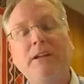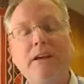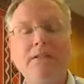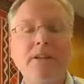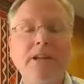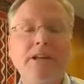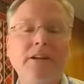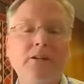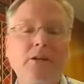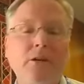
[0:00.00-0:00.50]
And
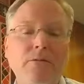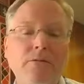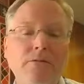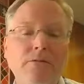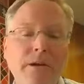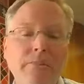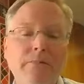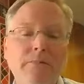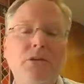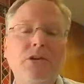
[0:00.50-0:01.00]
then in
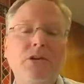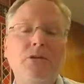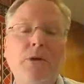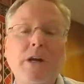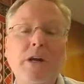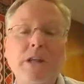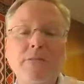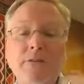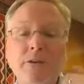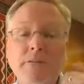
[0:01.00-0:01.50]
November of
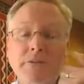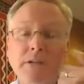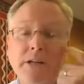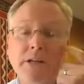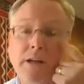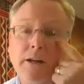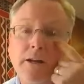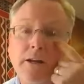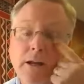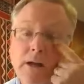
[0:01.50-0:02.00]

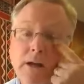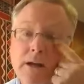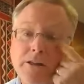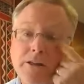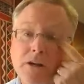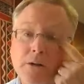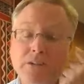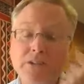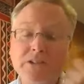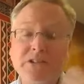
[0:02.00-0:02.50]
2015,
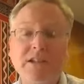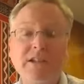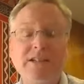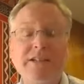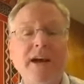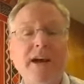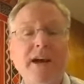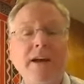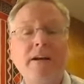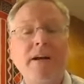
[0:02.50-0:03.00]
there was an
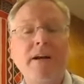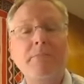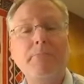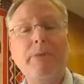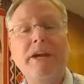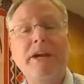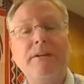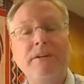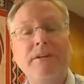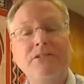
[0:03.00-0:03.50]
attack on
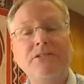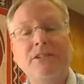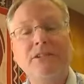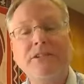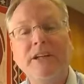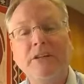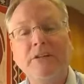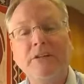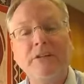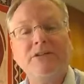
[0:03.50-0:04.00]
Paris, a
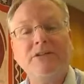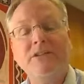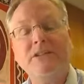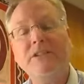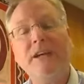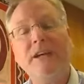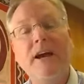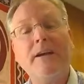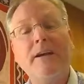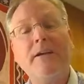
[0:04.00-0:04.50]
terrorist
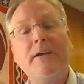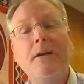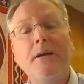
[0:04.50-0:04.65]
attack.